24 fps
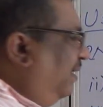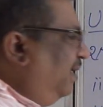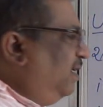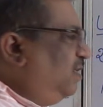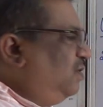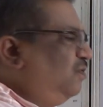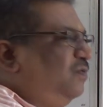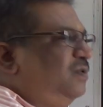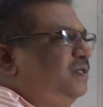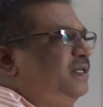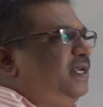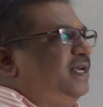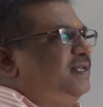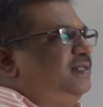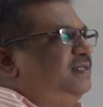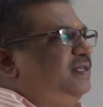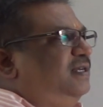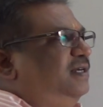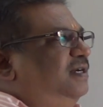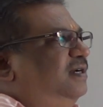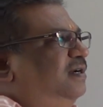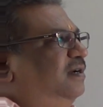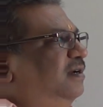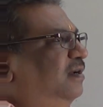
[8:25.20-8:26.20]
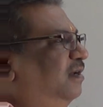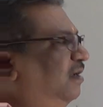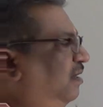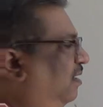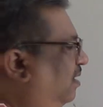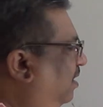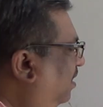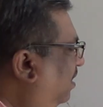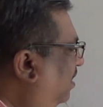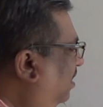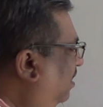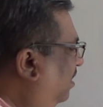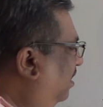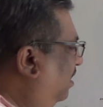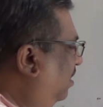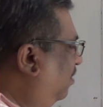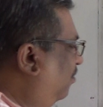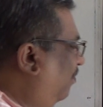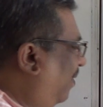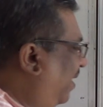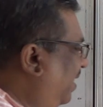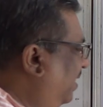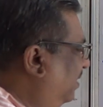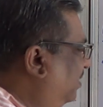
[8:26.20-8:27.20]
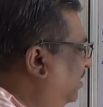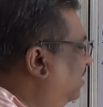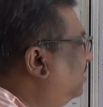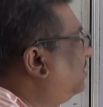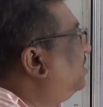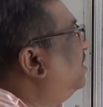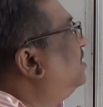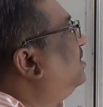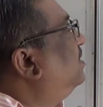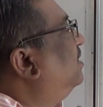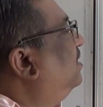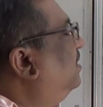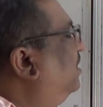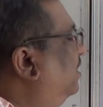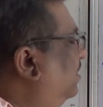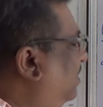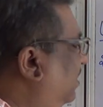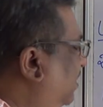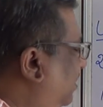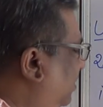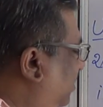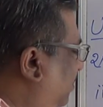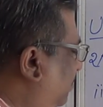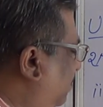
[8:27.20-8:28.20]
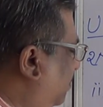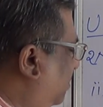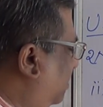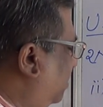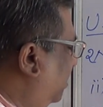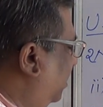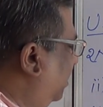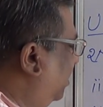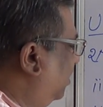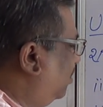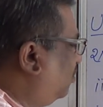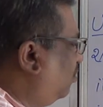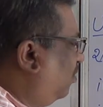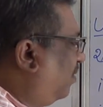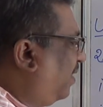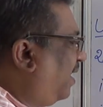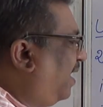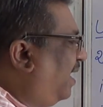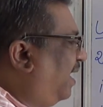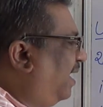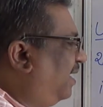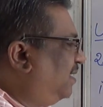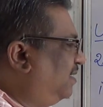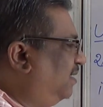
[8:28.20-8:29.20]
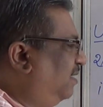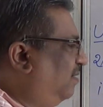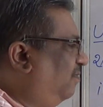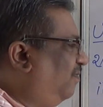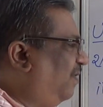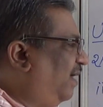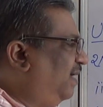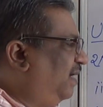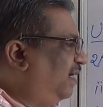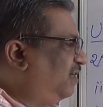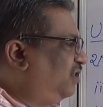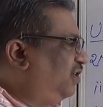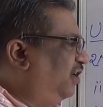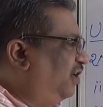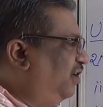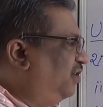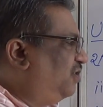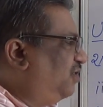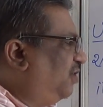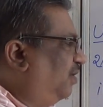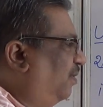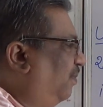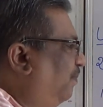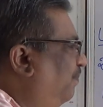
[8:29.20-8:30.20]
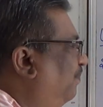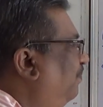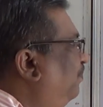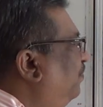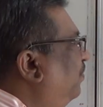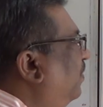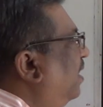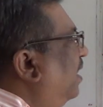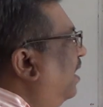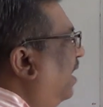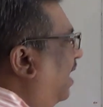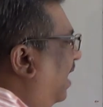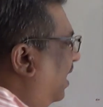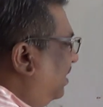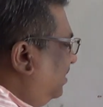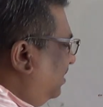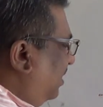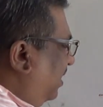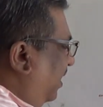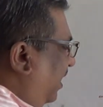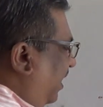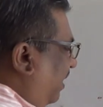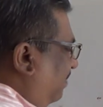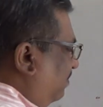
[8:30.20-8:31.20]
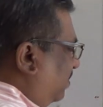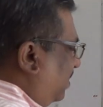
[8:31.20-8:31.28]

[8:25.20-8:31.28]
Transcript: is used as a why this is used in soda acid fire extinguisher? As the name